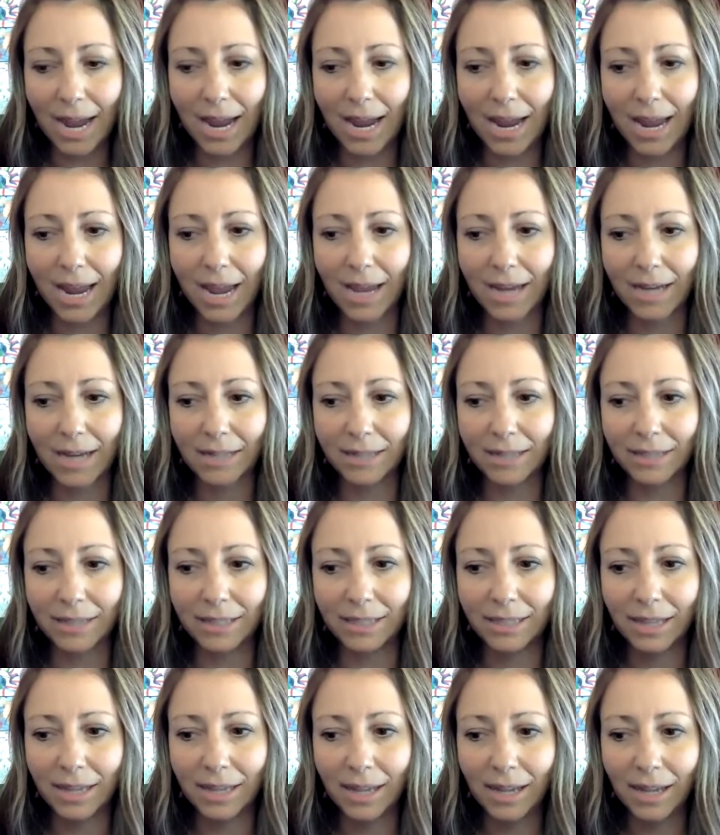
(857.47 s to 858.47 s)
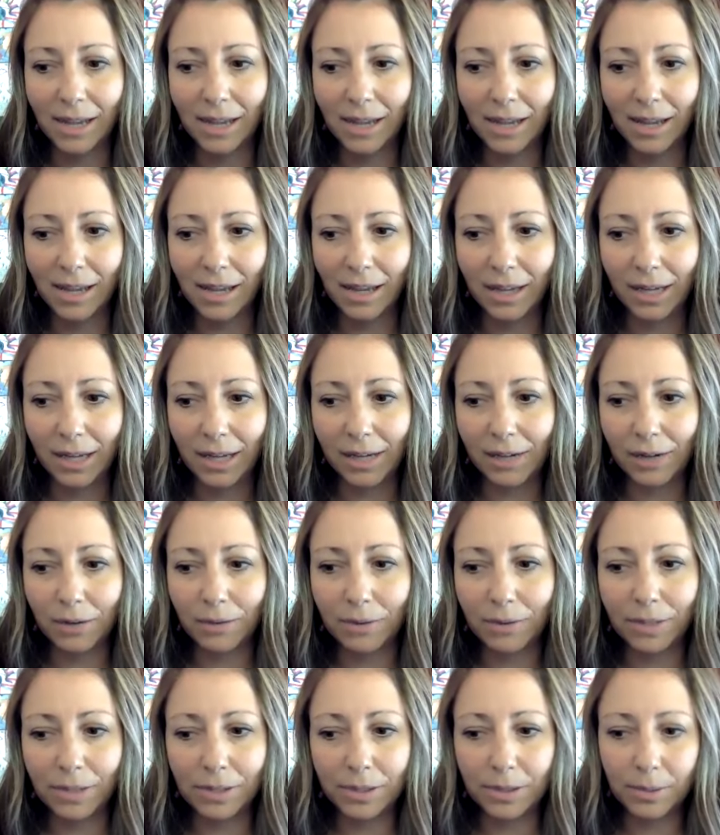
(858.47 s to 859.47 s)
And,
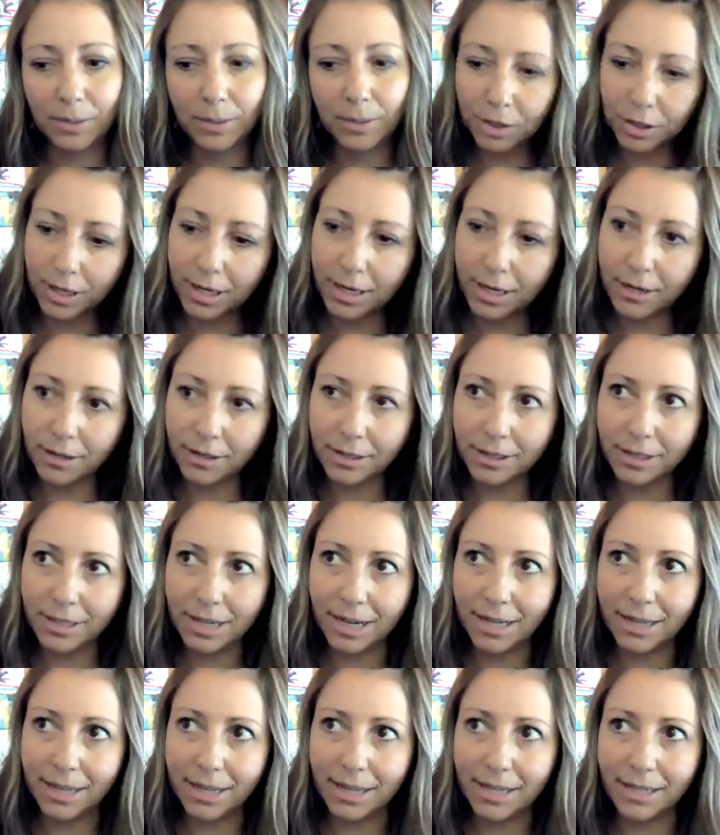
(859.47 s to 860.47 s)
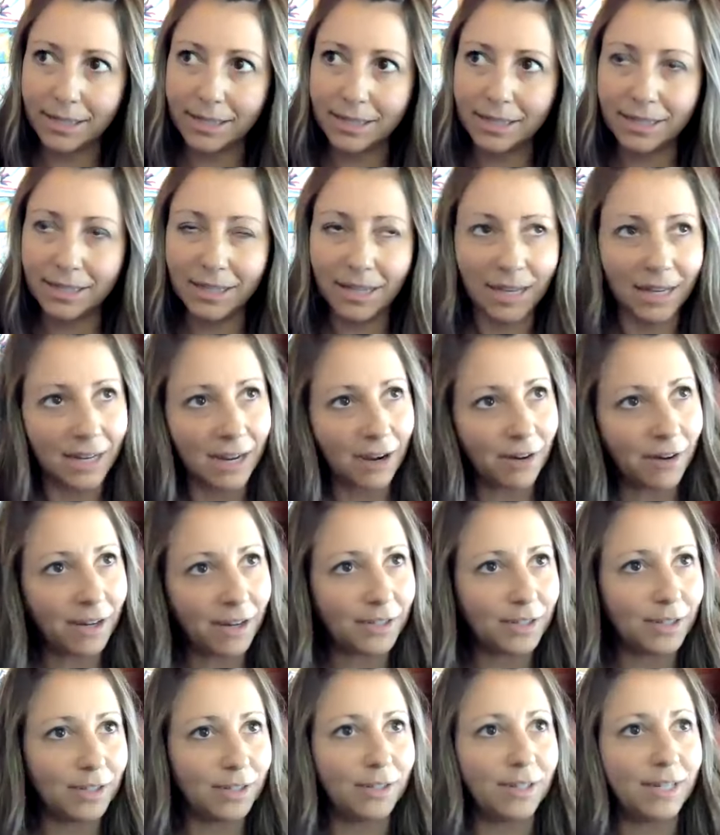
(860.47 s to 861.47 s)
when you switch gears like this, and now
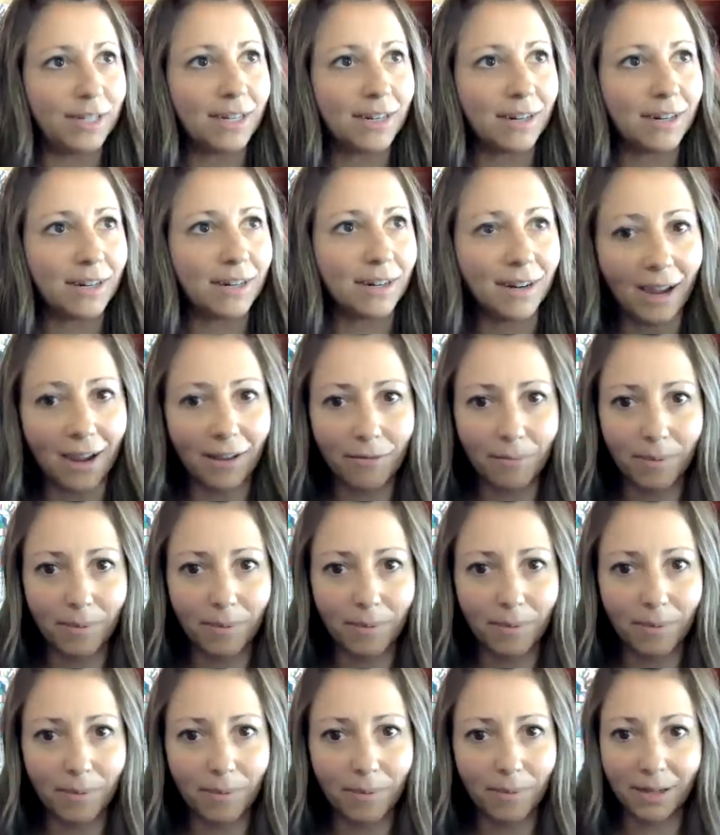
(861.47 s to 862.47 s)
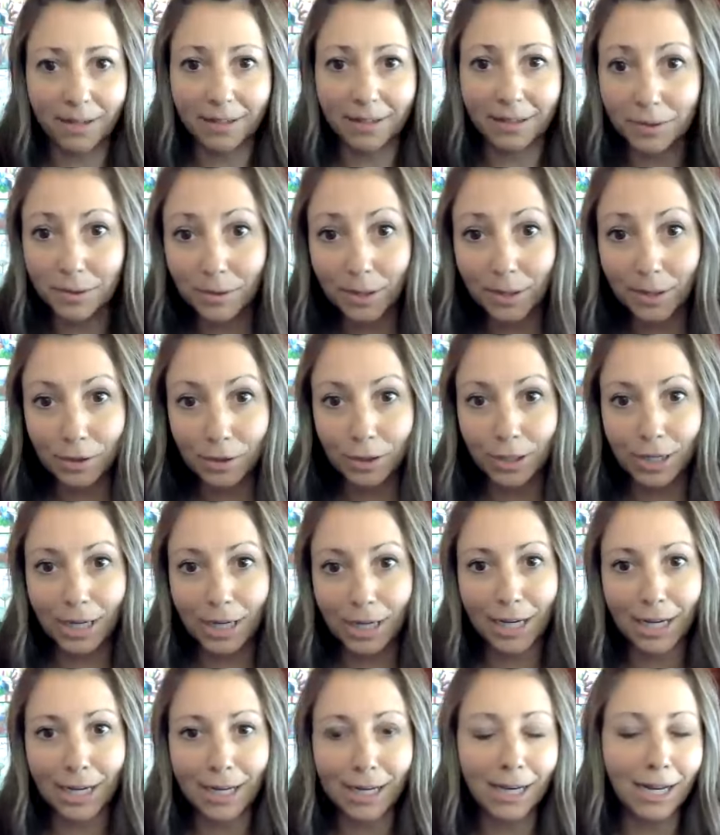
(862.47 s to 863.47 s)
as you hear, I've been in
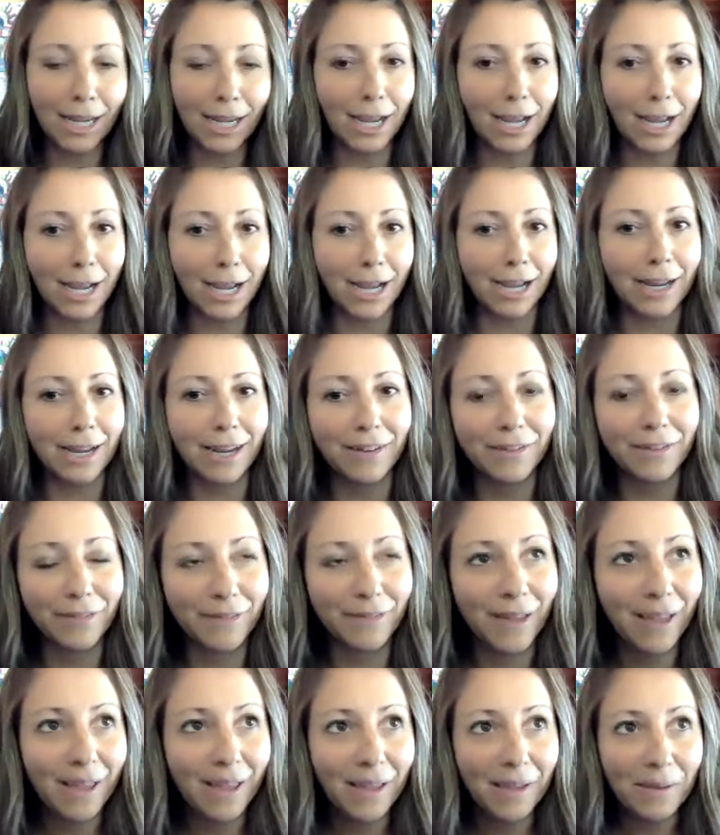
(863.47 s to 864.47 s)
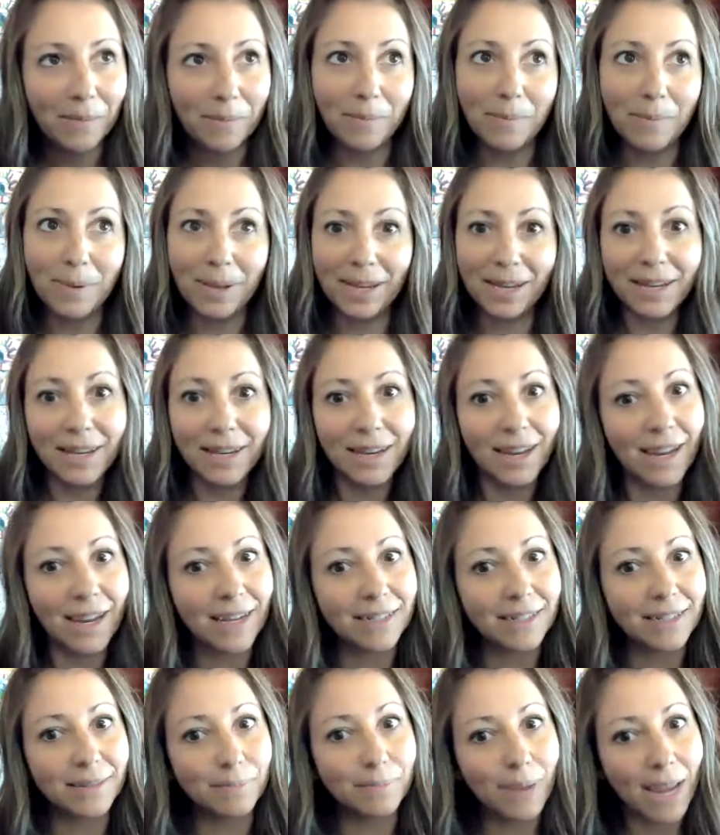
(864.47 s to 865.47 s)
construction, I've been
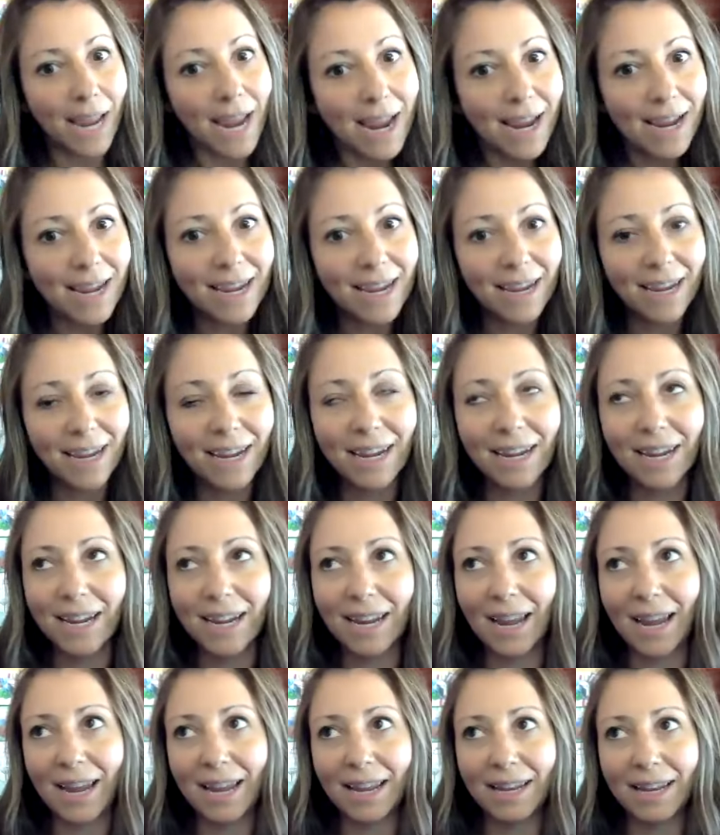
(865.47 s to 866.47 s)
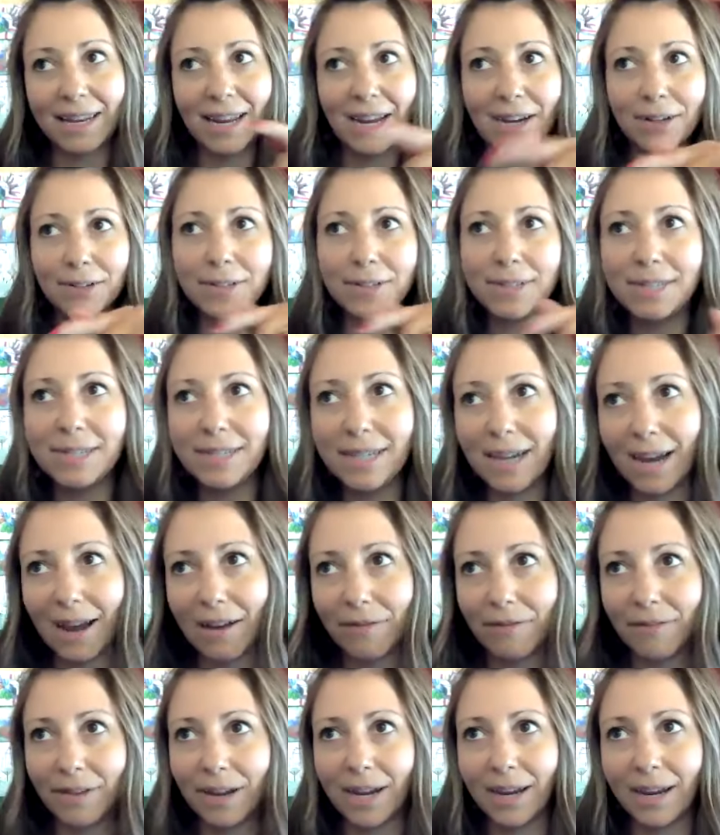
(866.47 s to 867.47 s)
in banking, and now
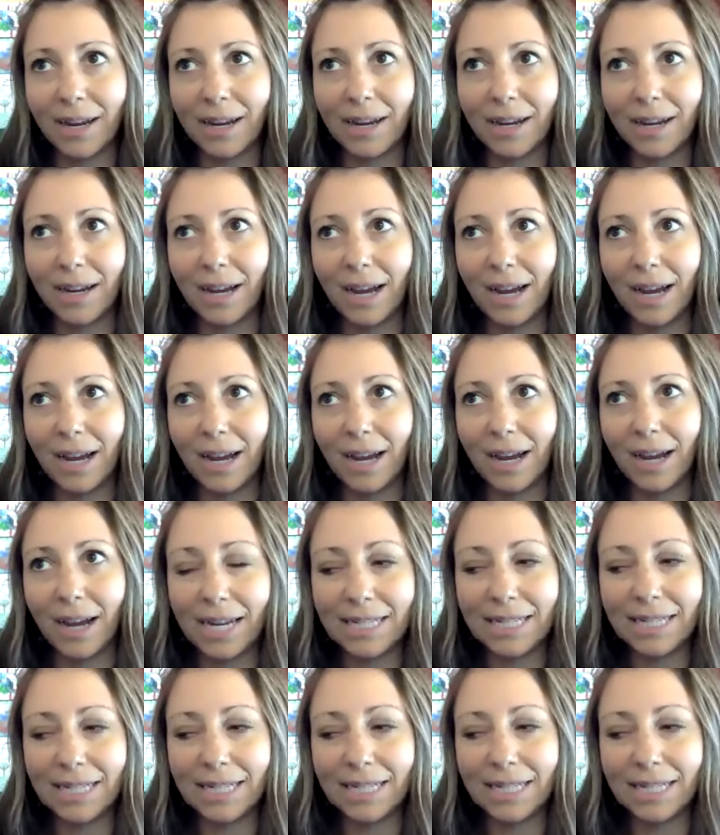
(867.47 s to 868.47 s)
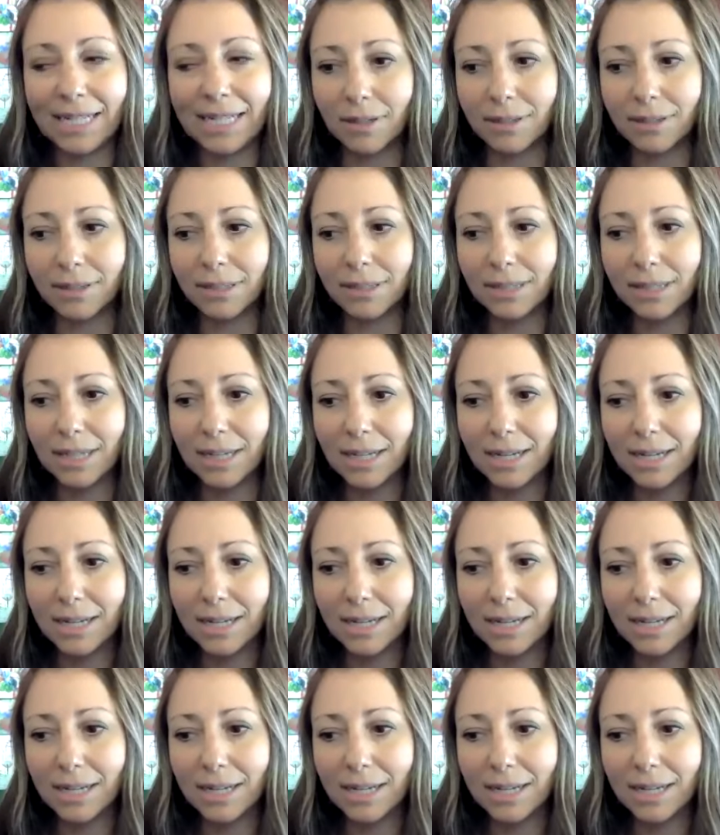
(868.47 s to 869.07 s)
staffing IT world.